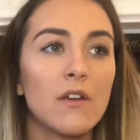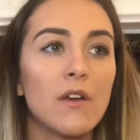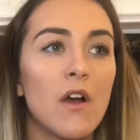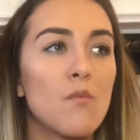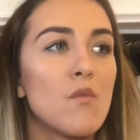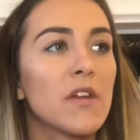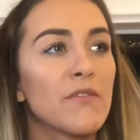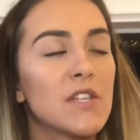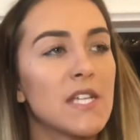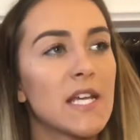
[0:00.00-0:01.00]
on one
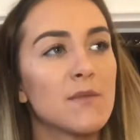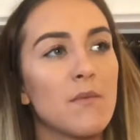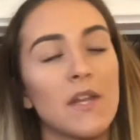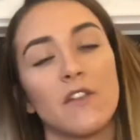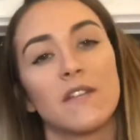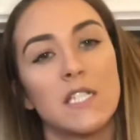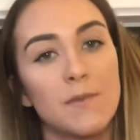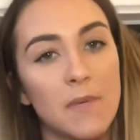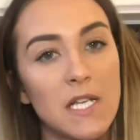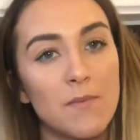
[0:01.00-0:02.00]
of the days we went on this
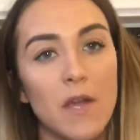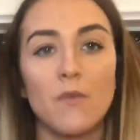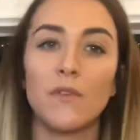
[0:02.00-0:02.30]
speedboat with a